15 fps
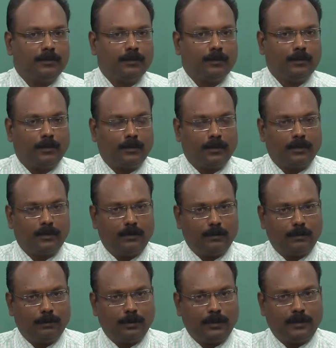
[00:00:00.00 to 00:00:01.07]
you or
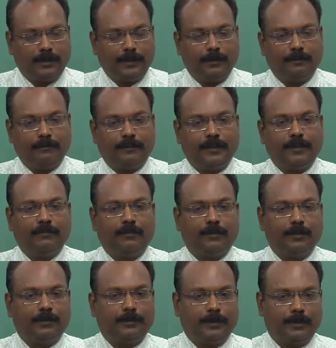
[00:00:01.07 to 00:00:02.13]
who will try to find
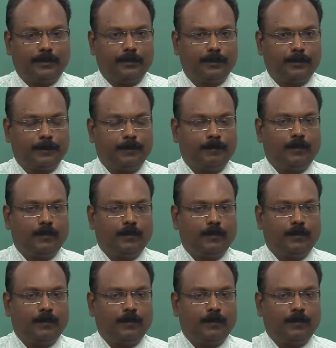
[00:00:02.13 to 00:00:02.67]
fault with you.